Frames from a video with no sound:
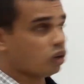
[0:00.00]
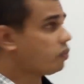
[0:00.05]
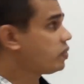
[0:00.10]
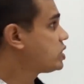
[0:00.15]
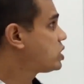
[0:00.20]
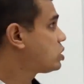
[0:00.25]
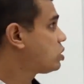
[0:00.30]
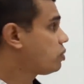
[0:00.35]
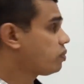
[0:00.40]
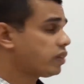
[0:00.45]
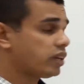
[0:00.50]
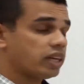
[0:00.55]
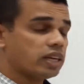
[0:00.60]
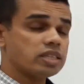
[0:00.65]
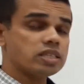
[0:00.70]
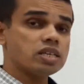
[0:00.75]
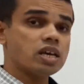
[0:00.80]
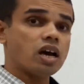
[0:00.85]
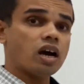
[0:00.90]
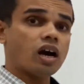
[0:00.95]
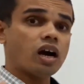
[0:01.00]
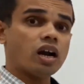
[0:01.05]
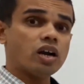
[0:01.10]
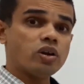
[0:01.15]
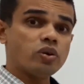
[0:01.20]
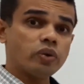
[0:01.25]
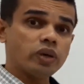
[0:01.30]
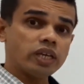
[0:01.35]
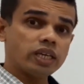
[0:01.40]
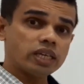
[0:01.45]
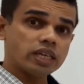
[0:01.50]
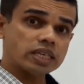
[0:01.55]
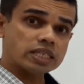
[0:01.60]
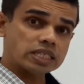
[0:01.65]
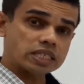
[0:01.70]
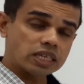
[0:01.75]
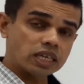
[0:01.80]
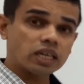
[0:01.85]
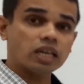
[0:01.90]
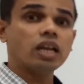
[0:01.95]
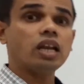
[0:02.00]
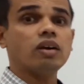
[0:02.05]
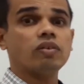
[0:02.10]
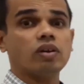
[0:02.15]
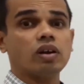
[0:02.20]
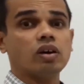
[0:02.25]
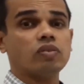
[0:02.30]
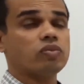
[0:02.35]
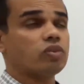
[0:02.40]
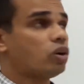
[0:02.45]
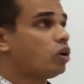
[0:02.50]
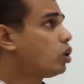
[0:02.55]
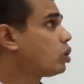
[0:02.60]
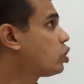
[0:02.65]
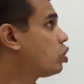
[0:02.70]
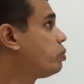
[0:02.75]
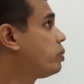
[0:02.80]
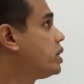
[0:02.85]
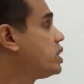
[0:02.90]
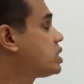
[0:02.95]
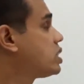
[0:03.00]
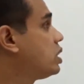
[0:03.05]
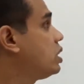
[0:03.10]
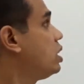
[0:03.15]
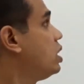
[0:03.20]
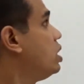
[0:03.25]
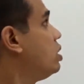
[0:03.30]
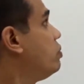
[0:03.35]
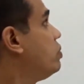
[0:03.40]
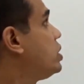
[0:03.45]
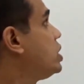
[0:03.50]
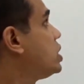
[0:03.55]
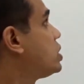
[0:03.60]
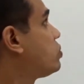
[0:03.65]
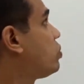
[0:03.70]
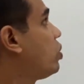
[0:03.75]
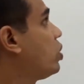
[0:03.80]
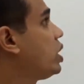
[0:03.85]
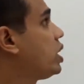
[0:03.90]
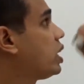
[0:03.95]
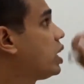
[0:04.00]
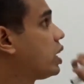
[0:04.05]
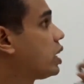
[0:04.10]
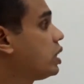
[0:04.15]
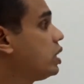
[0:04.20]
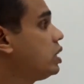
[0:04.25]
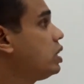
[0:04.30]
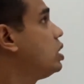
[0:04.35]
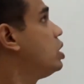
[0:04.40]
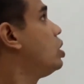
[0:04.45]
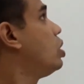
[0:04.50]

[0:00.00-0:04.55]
softwares are doing a certain level of automation which is falling under the